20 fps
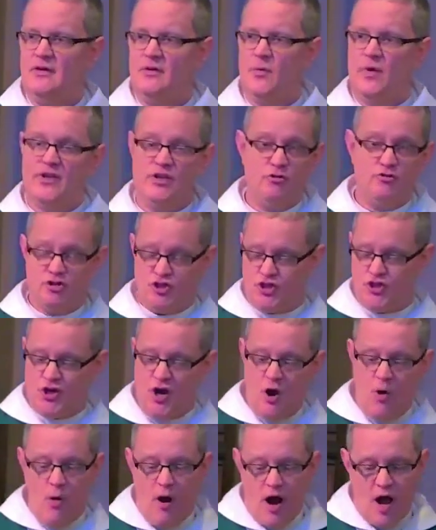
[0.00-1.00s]
when you
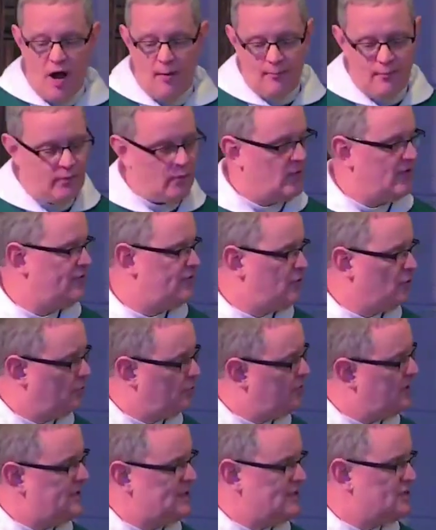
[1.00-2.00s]
show up with your
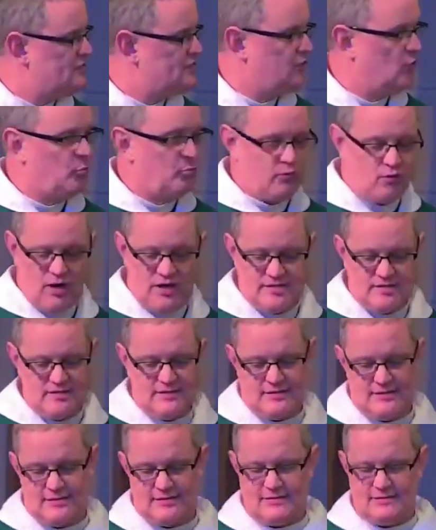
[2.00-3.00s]
peaceful
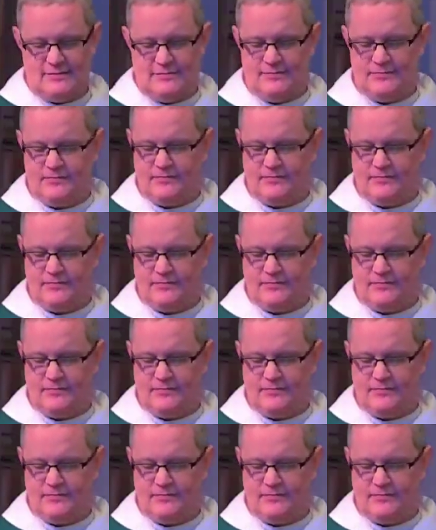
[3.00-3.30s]
presence,